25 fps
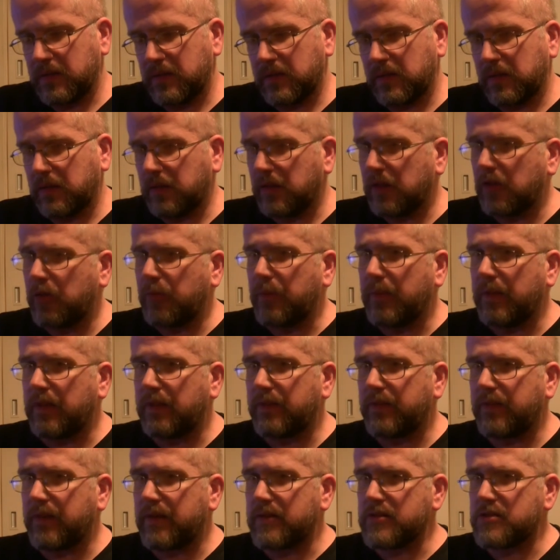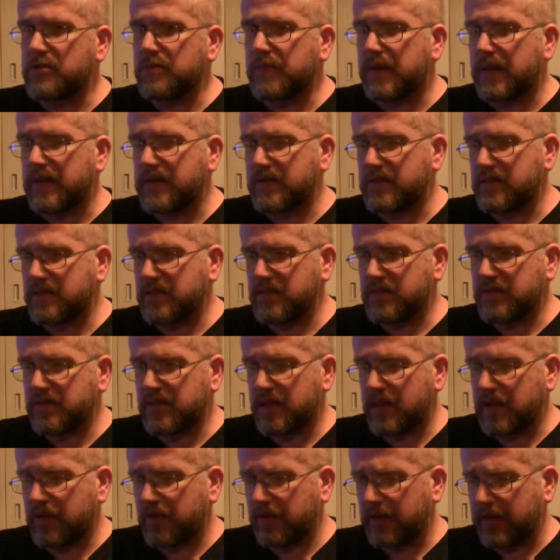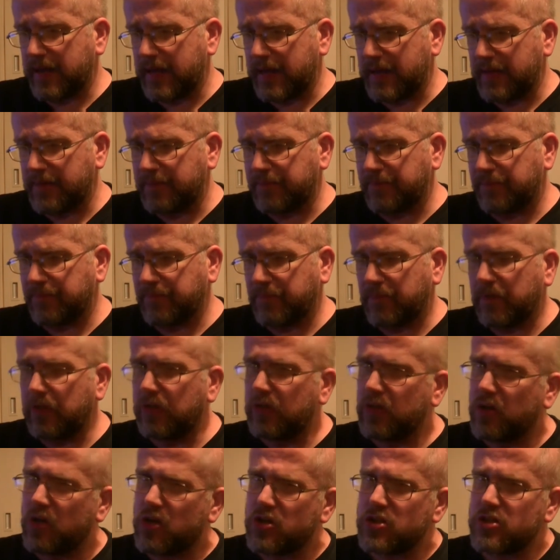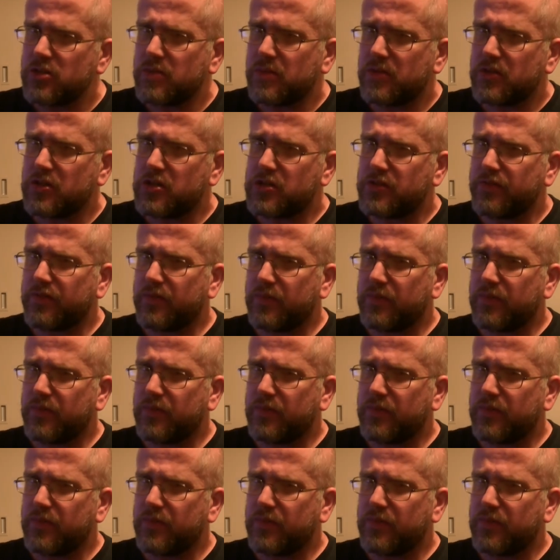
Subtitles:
A little bit of that spiciness there again. Not so much of the